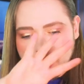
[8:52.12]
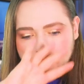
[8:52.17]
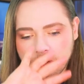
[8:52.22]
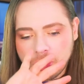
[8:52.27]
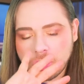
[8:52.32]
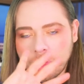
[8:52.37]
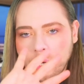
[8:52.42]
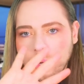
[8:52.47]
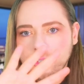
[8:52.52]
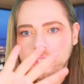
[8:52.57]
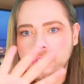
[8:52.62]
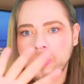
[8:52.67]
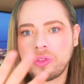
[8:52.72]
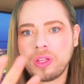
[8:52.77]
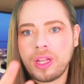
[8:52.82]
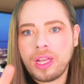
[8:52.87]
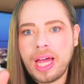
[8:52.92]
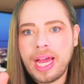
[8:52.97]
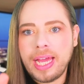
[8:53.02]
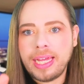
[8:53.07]
shows you
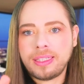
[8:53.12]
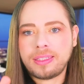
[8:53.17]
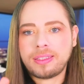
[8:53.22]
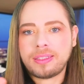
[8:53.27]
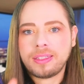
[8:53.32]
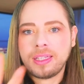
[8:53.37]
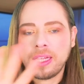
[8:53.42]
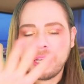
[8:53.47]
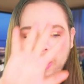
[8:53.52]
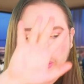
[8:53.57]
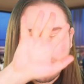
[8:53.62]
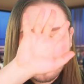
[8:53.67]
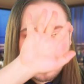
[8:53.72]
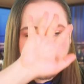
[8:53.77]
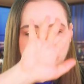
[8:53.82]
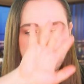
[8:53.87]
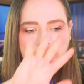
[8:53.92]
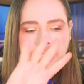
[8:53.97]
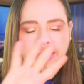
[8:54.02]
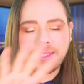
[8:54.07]
the light. You know, it,
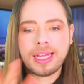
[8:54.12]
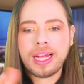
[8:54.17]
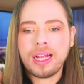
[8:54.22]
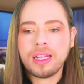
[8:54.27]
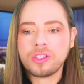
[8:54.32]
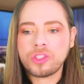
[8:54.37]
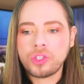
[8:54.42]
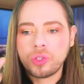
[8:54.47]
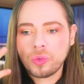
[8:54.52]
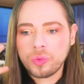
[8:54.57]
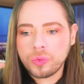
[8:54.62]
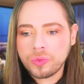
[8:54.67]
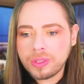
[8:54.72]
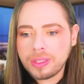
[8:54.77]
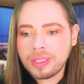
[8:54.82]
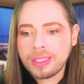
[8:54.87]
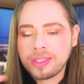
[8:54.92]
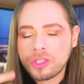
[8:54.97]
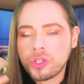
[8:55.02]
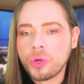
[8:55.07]
it, it tells you
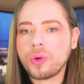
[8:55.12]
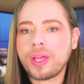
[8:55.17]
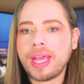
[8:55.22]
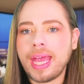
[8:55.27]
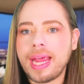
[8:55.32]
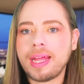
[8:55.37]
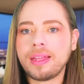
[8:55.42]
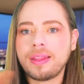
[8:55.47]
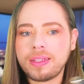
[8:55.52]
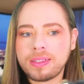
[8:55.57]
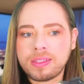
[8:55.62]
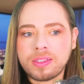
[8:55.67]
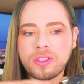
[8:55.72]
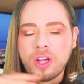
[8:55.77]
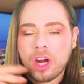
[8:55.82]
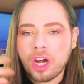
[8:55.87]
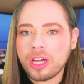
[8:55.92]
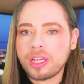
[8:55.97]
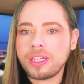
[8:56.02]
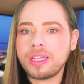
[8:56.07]
it's okay. This
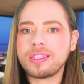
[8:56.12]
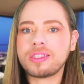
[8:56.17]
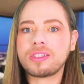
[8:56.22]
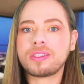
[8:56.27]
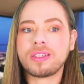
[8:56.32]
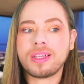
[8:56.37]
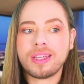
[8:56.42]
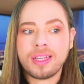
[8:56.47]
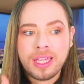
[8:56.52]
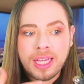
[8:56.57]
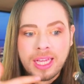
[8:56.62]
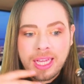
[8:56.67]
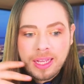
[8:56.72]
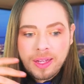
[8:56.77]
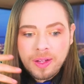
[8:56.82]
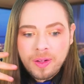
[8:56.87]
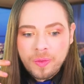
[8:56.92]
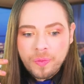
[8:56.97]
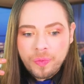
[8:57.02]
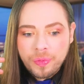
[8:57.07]
darkness
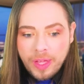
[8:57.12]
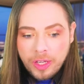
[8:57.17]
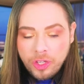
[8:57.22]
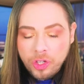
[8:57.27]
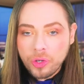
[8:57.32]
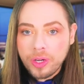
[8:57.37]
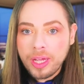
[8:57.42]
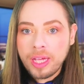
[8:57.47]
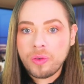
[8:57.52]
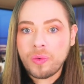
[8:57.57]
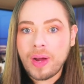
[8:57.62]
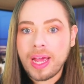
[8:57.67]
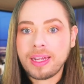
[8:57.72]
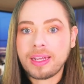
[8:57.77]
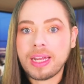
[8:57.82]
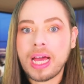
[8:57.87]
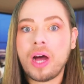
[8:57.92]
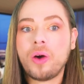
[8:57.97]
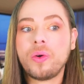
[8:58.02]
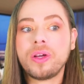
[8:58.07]
that you're in
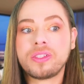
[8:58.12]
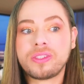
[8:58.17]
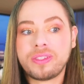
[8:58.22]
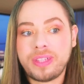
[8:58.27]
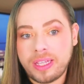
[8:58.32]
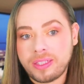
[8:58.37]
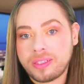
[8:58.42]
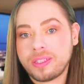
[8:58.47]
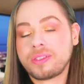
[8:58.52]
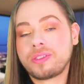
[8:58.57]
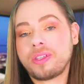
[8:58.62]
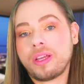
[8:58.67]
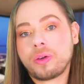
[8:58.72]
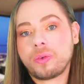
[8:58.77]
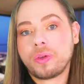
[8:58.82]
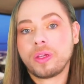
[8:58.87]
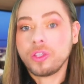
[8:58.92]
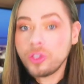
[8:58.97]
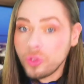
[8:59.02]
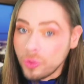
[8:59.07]
right now is
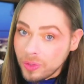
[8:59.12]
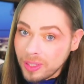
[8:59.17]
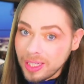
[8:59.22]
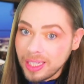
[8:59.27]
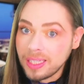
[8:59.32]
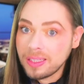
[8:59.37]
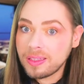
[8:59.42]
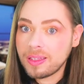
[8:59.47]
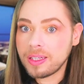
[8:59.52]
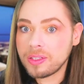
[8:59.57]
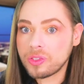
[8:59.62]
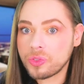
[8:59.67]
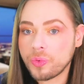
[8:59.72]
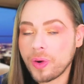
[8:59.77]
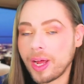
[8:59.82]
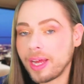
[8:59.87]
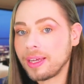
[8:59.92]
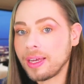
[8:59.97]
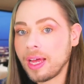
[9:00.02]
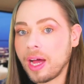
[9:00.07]
necessary. You need this
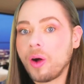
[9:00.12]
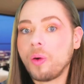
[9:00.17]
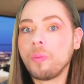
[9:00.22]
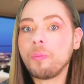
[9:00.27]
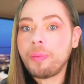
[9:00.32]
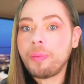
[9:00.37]
right now,